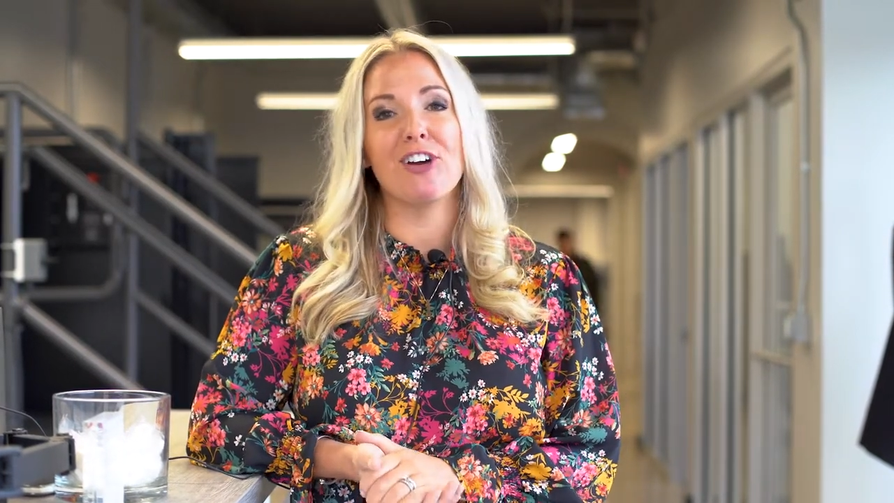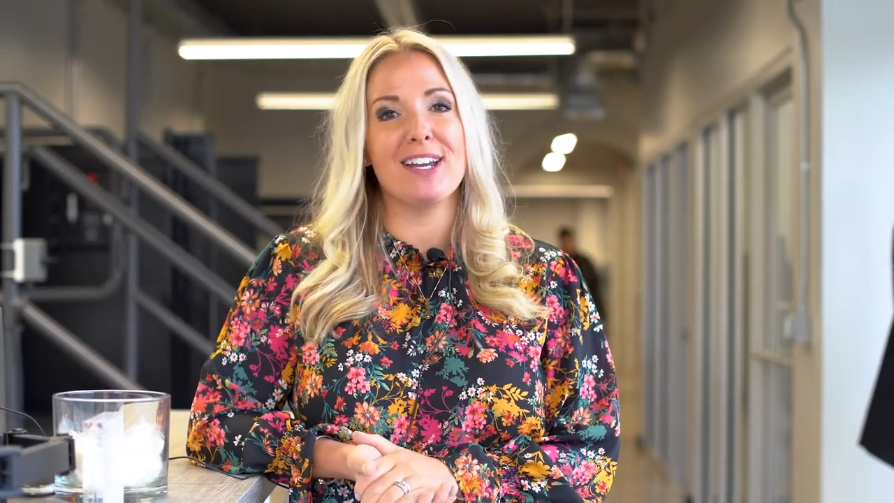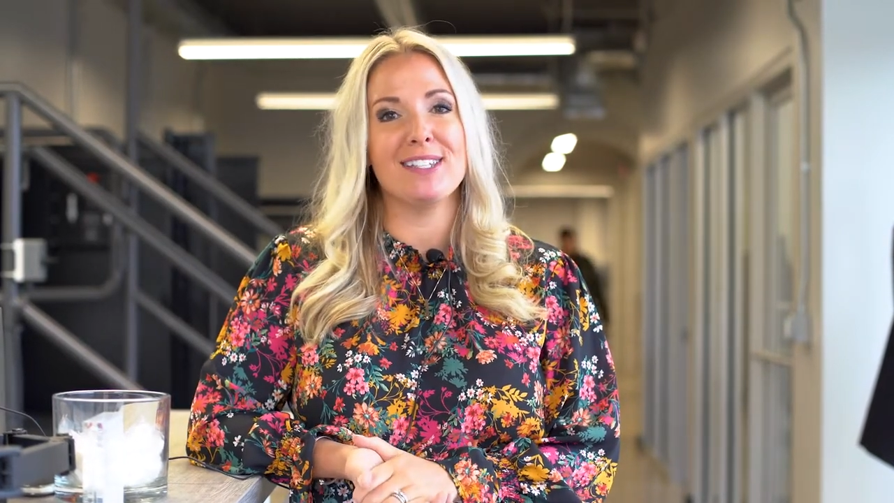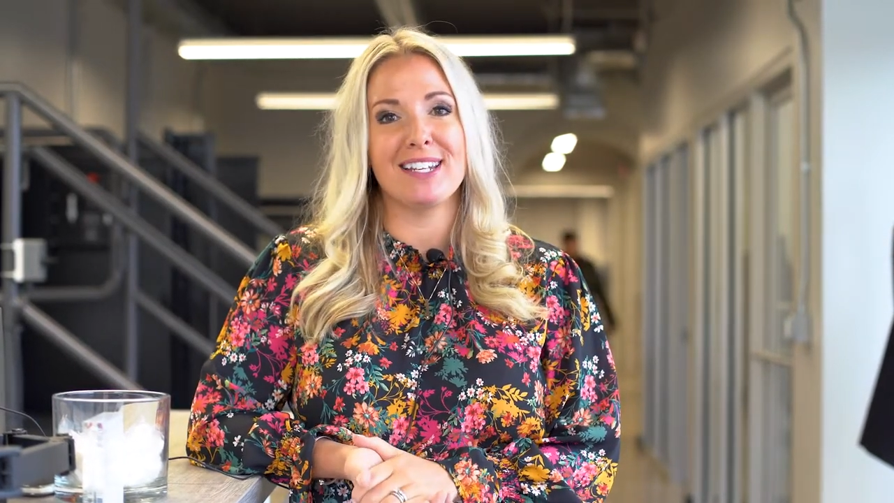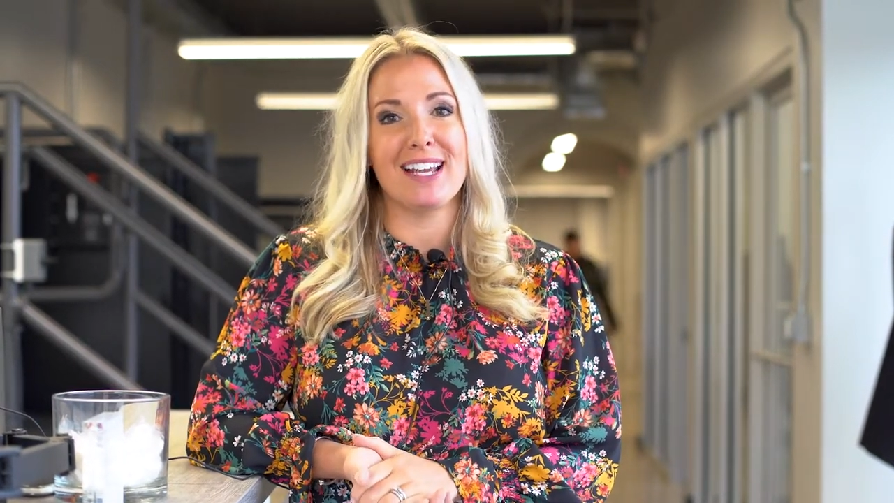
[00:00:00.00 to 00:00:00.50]

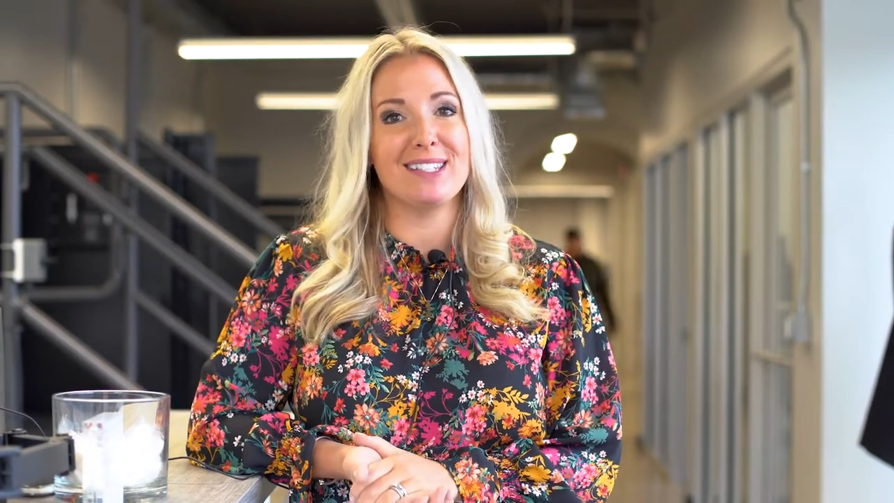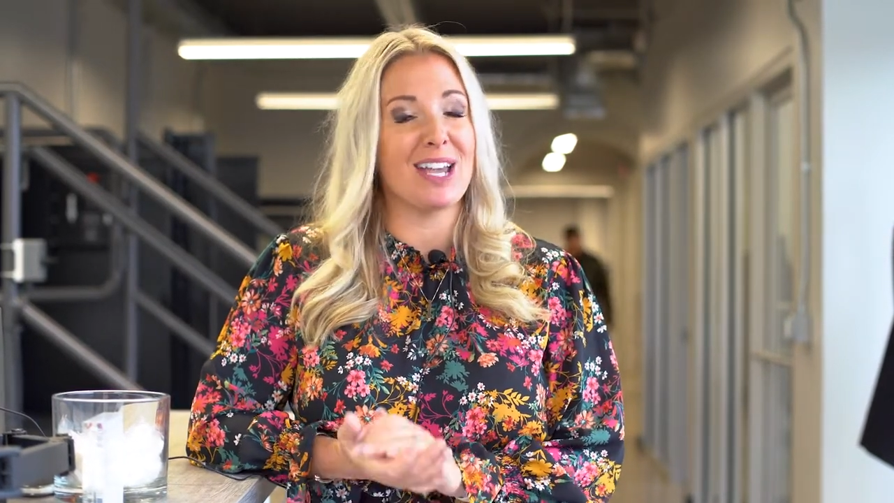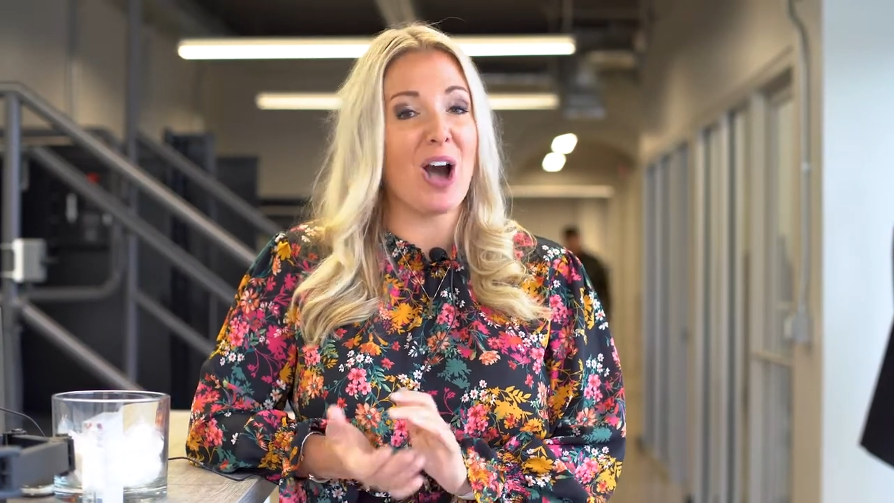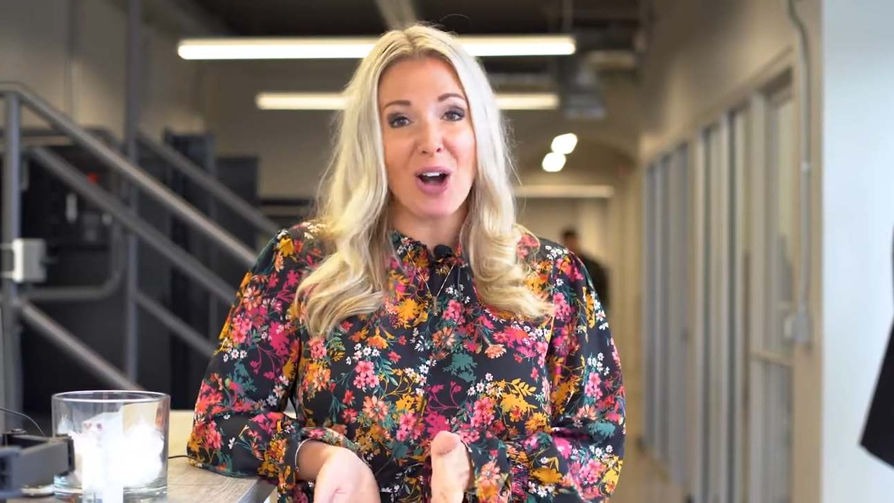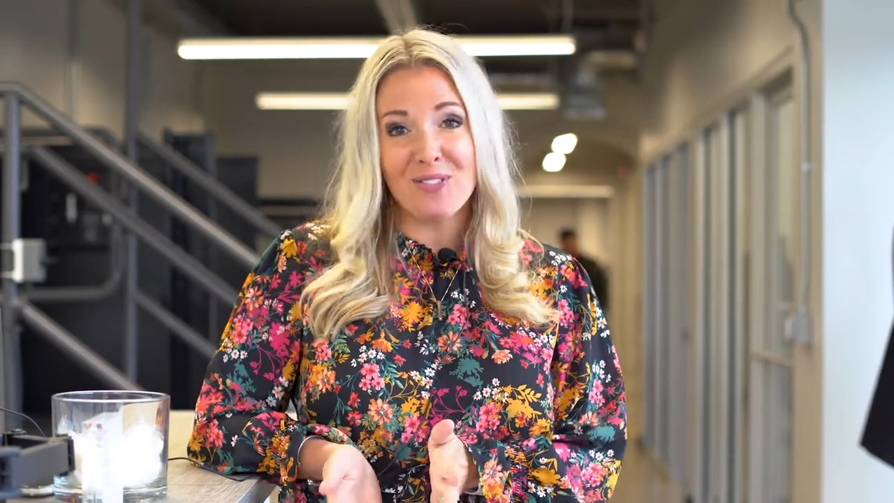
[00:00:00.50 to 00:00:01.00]
phrase that I
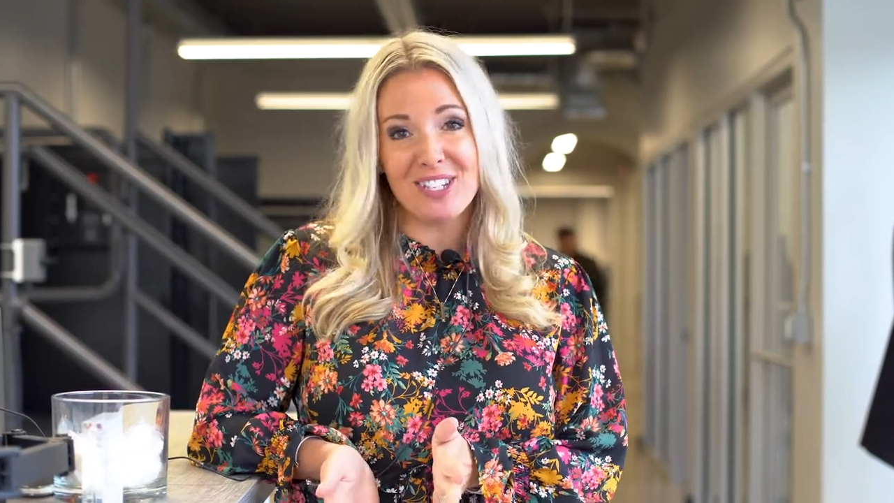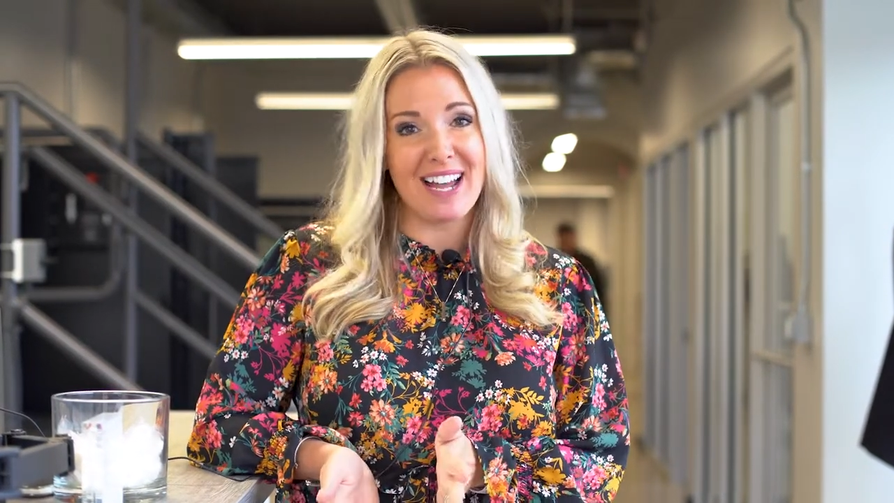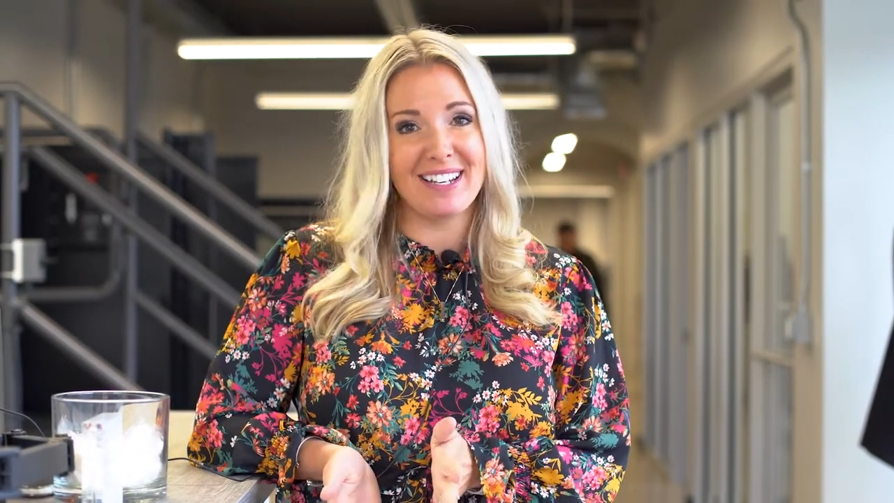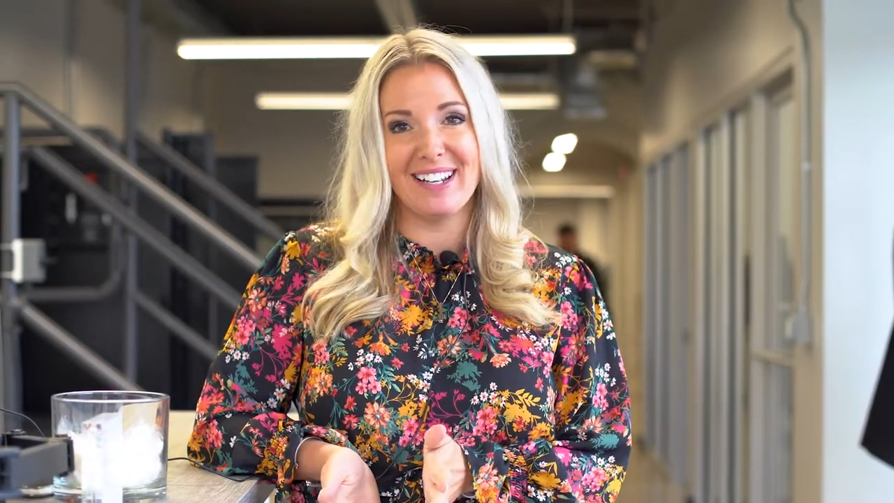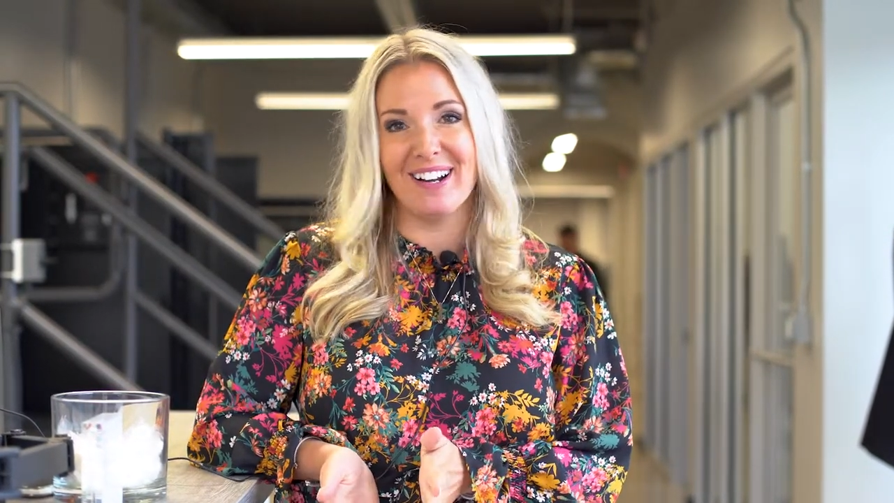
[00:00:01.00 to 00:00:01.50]
say often
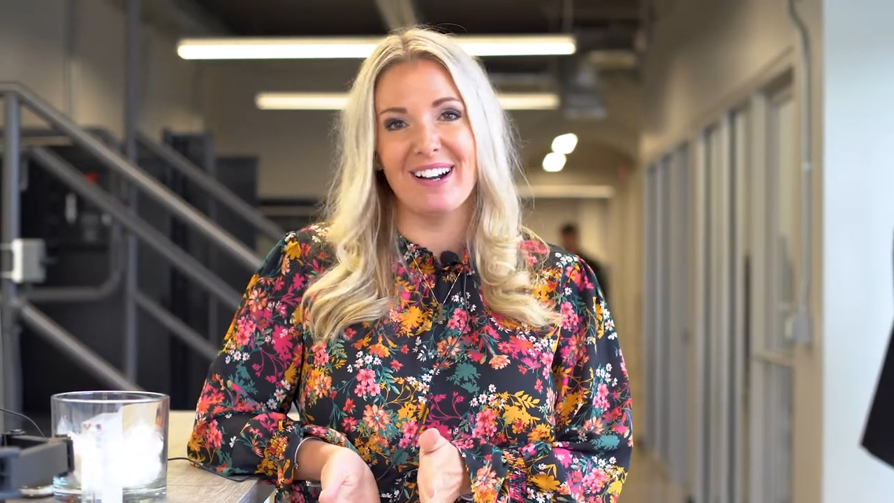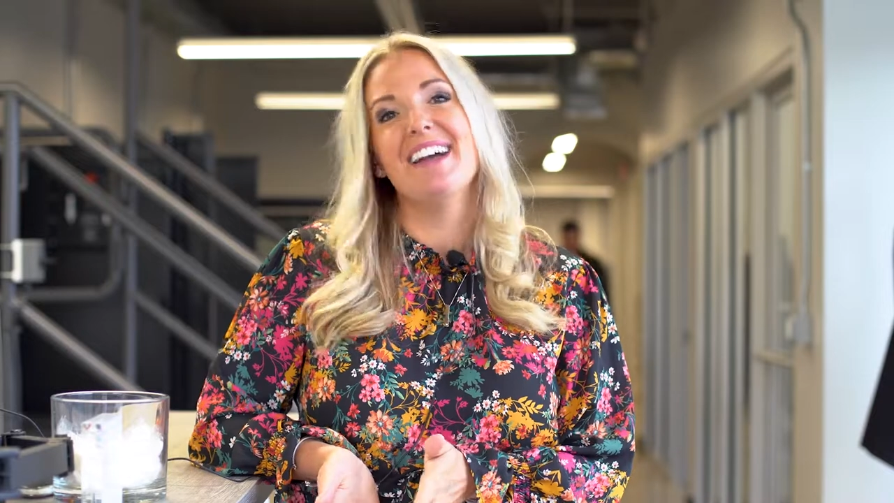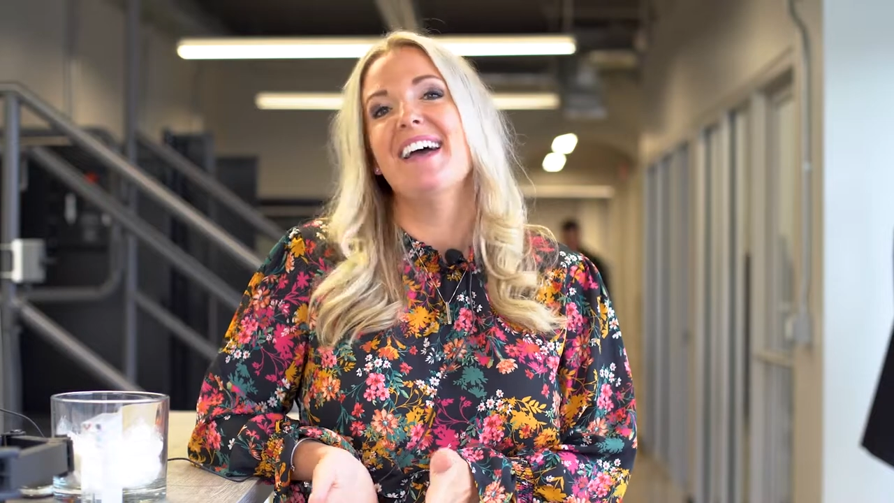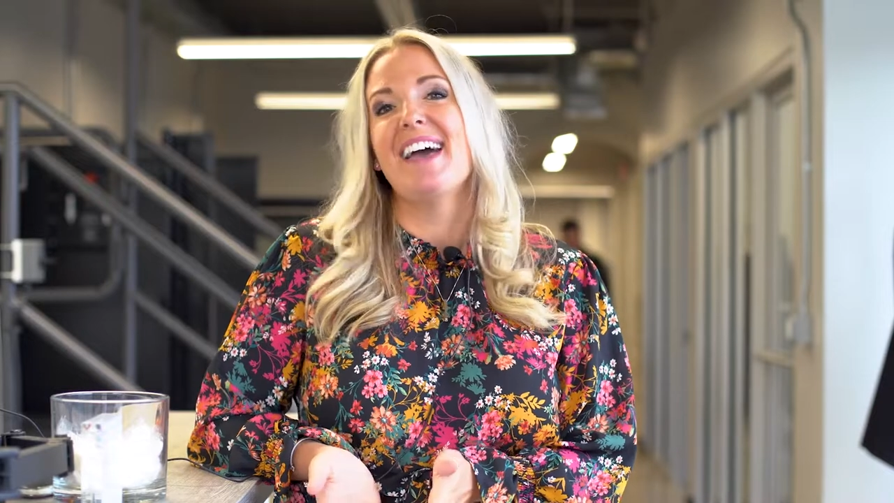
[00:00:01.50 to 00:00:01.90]
on here,